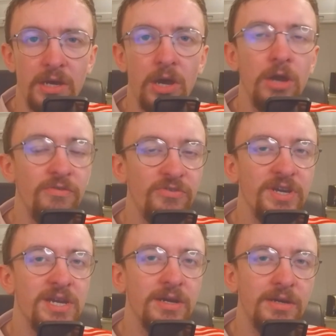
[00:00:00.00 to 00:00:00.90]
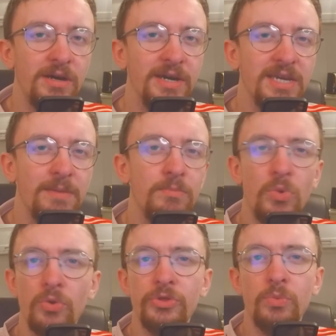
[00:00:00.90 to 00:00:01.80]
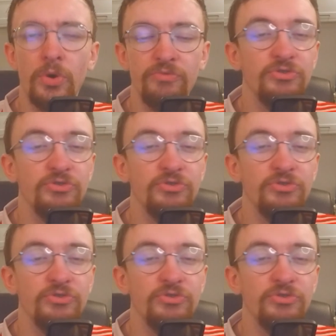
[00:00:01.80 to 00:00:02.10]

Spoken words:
Hopefully, I get more than one